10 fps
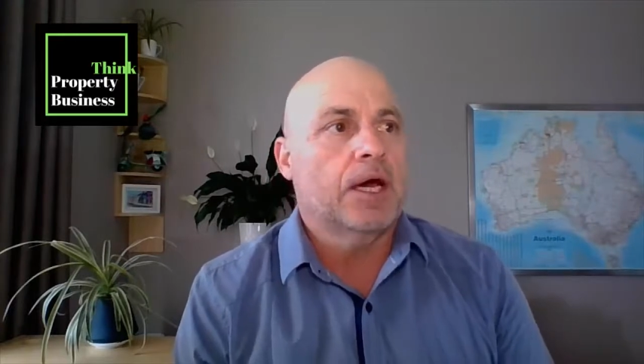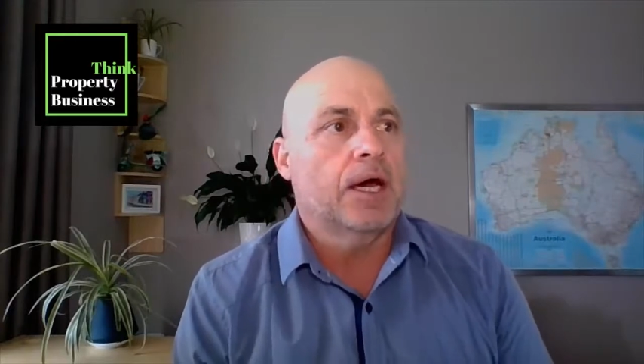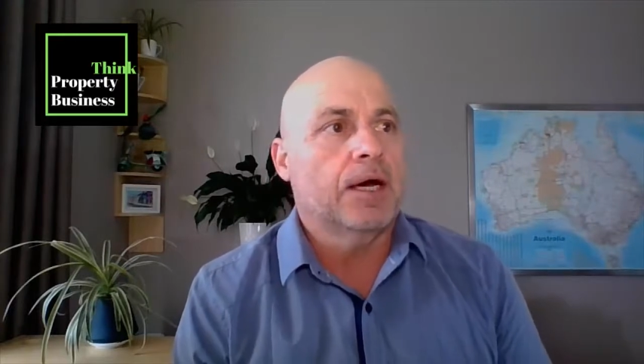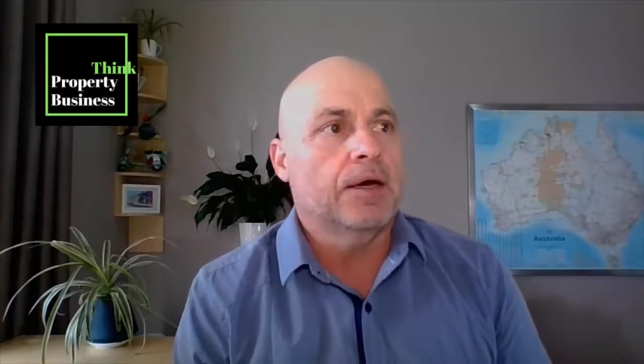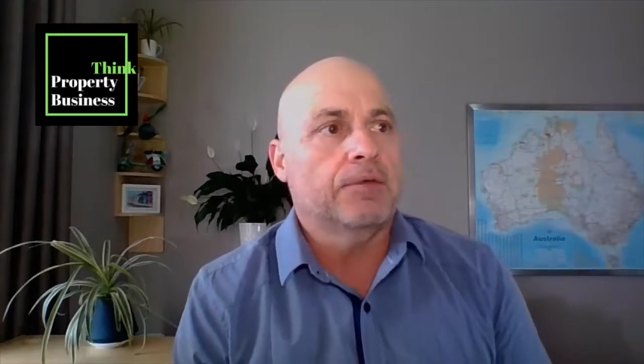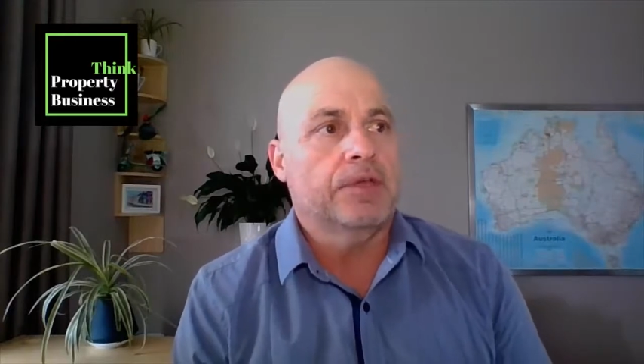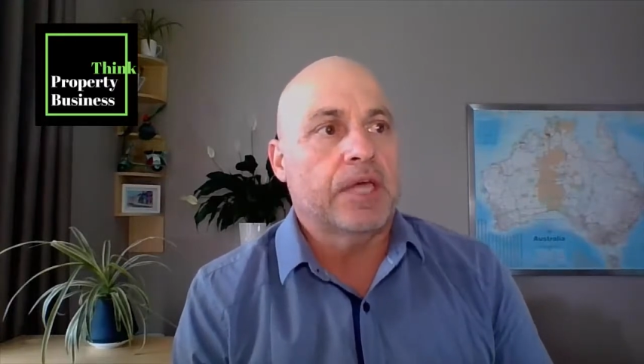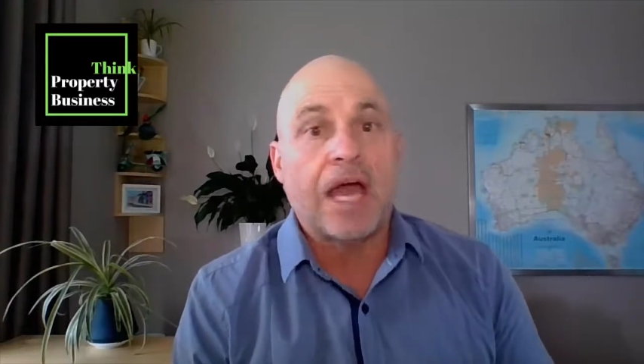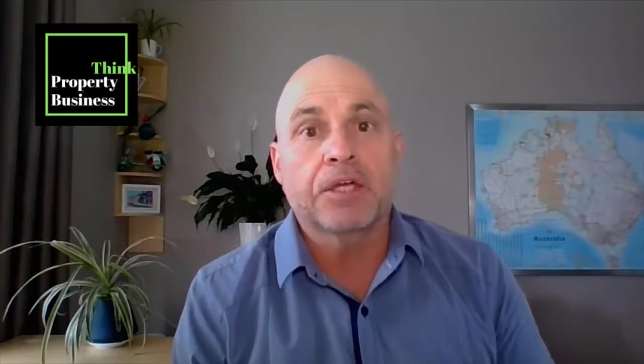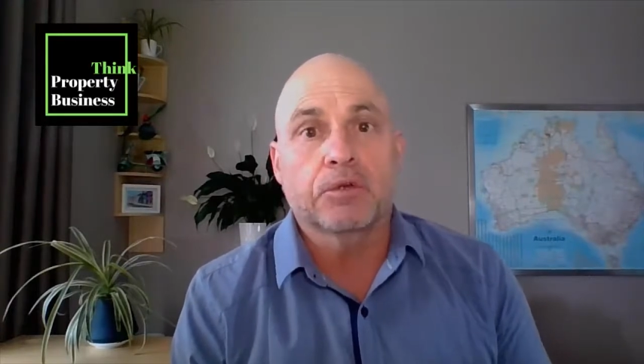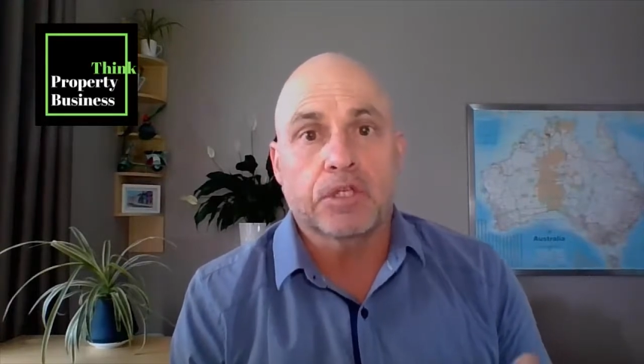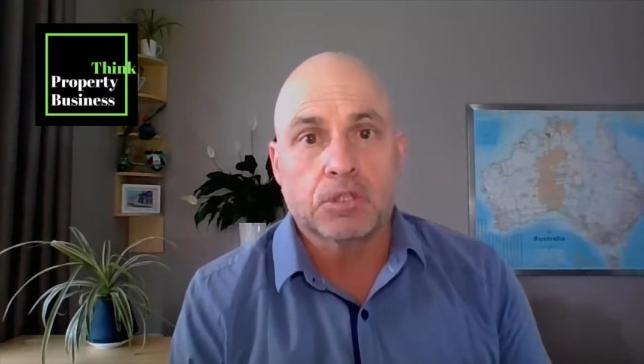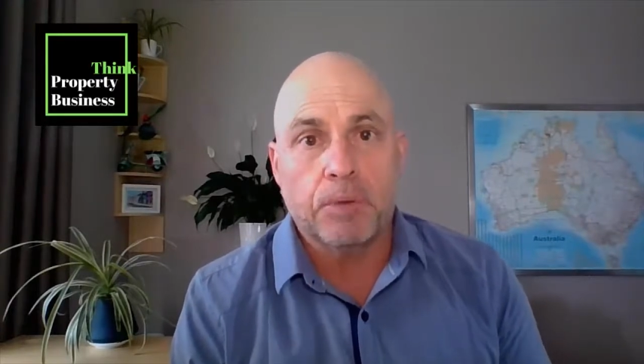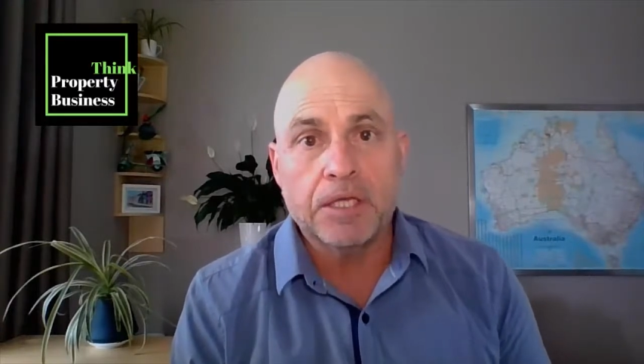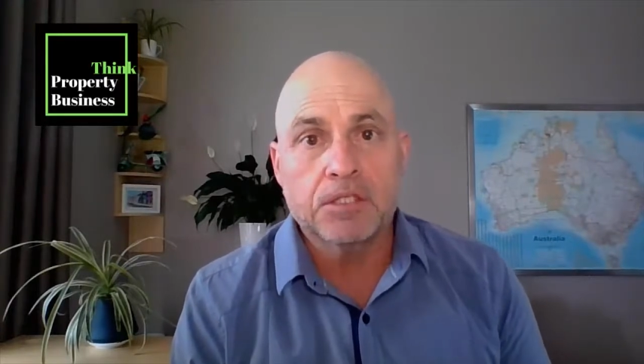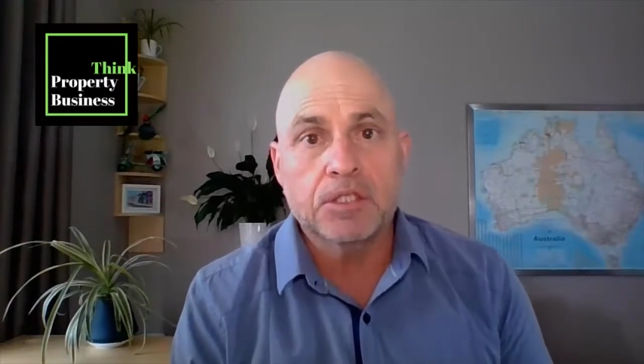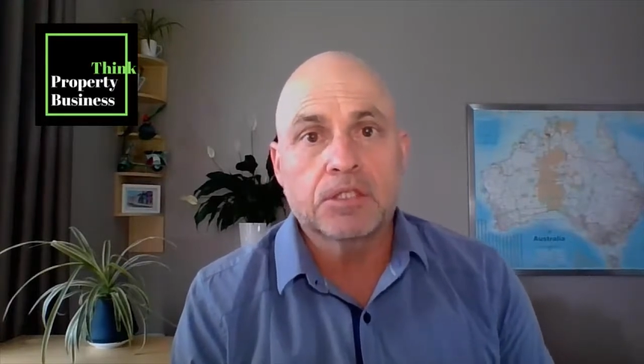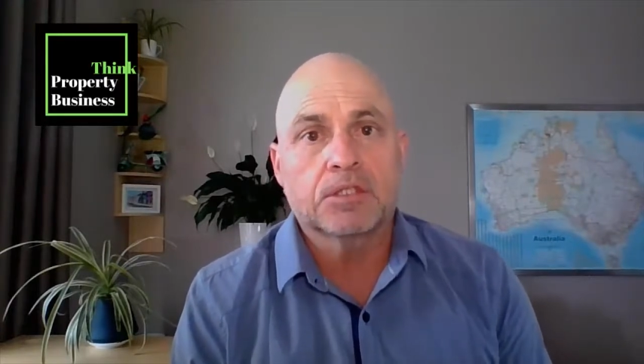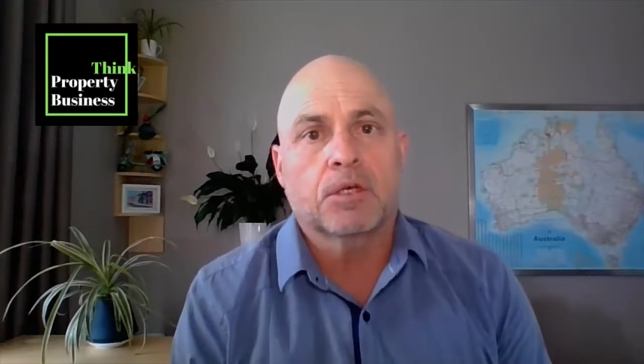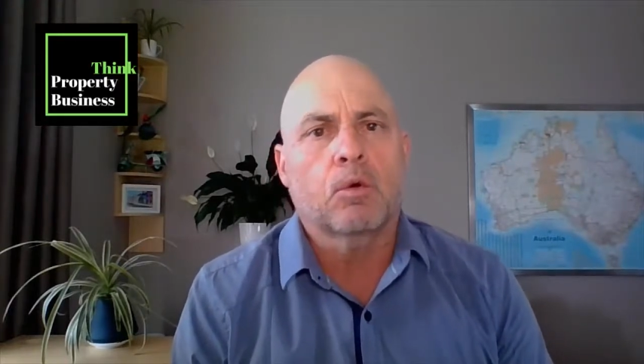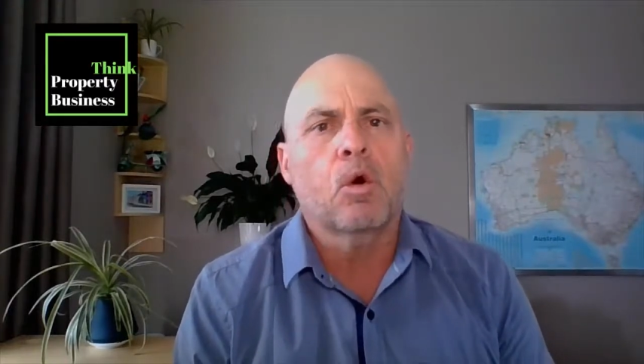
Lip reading: the annual expenses.